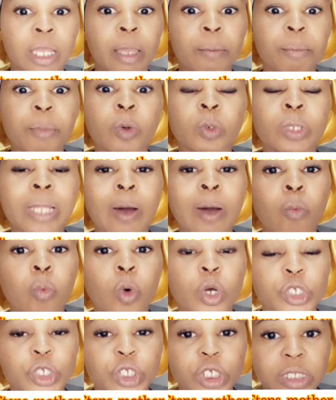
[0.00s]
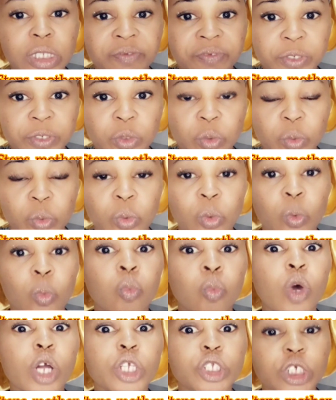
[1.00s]
Make una watch this video.
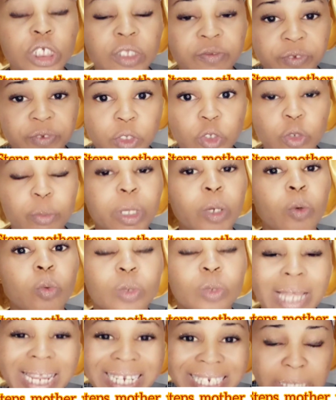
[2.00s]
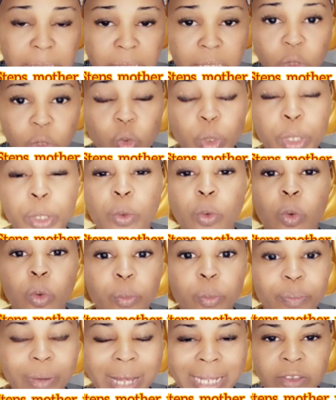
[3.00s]
Watch this video, make una listen to his
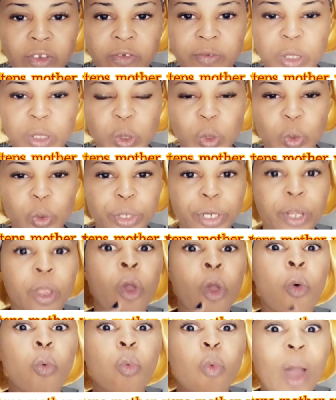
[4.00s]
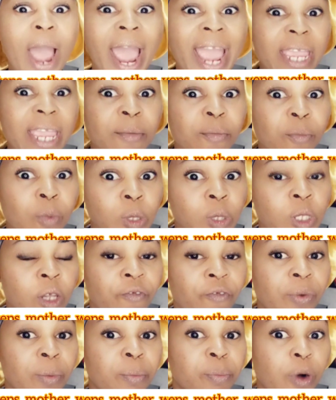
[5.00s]
own part of the story. Why in most
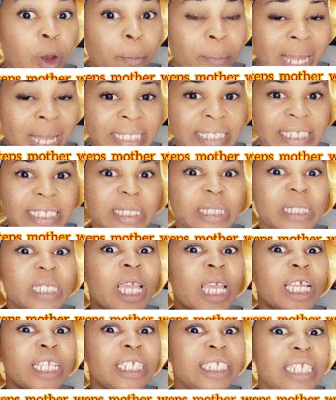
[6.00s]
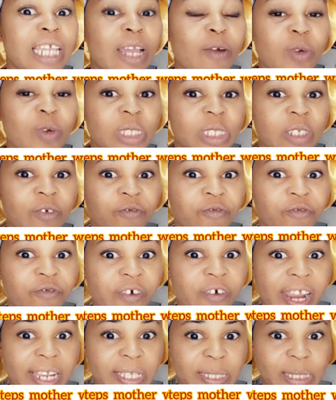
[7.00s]
of his properties, they with his
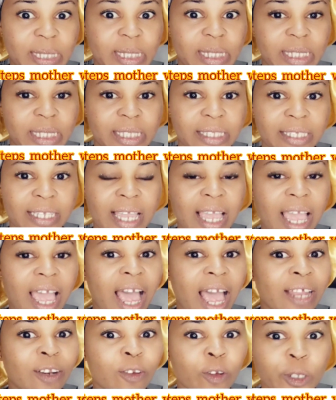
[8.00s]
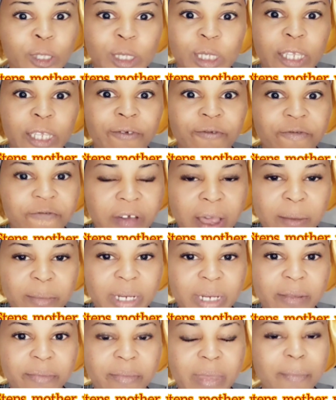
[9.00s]
friends and not in
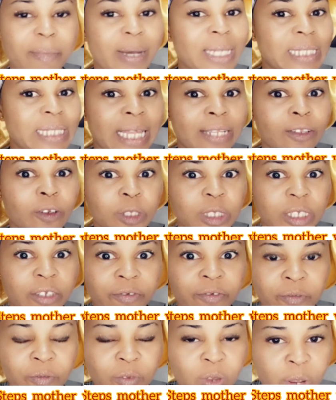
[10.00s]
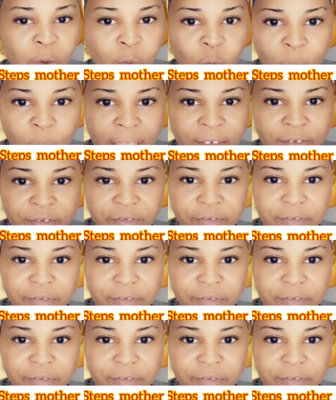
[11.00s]
family members and not in wife.